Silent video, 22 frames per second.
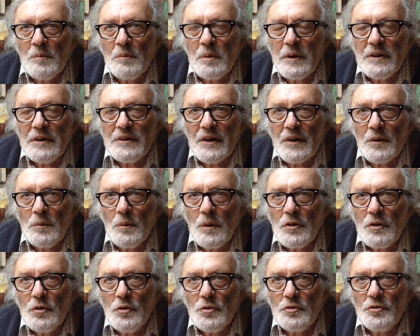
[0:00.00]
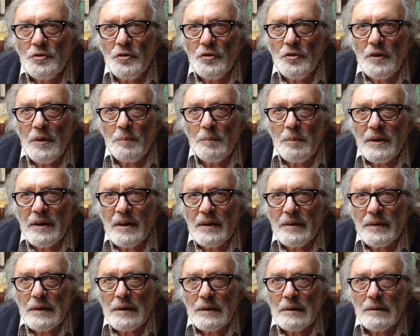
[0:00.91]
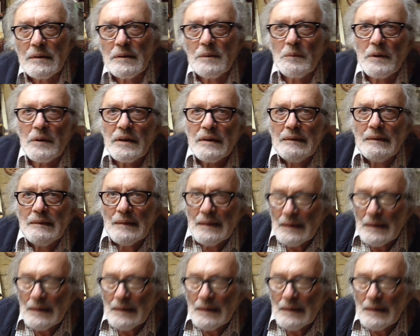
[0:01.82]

be another one called Tulipi, I think. Anyway,